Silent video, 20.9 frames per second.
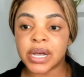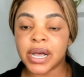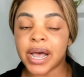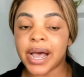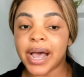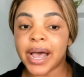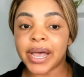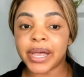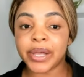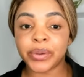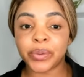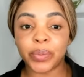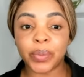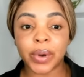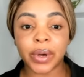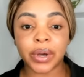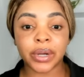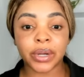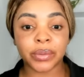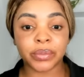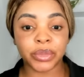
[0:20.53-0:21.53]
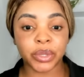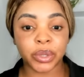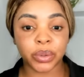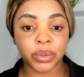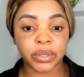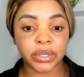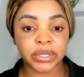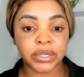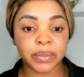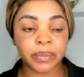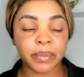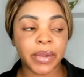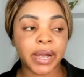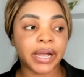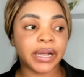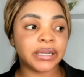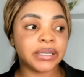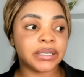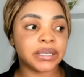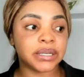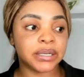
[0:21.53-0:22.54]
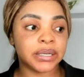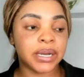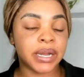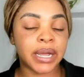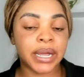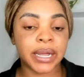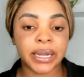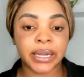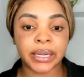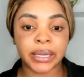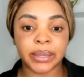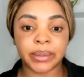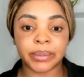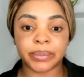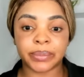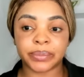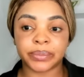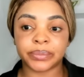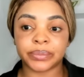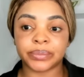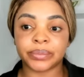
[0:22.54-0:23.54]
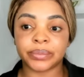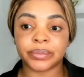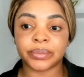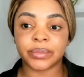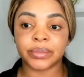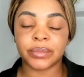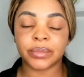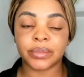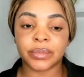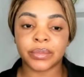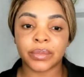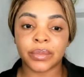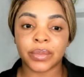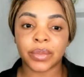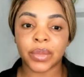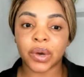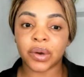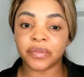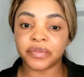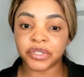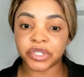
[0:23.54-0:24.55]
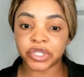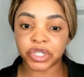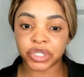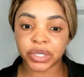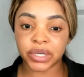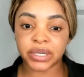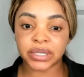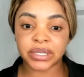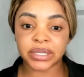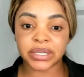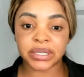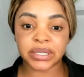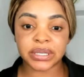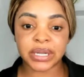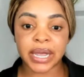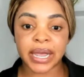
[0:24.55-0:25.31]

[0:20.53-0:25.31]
I welcome you in the mighty name of Jesus.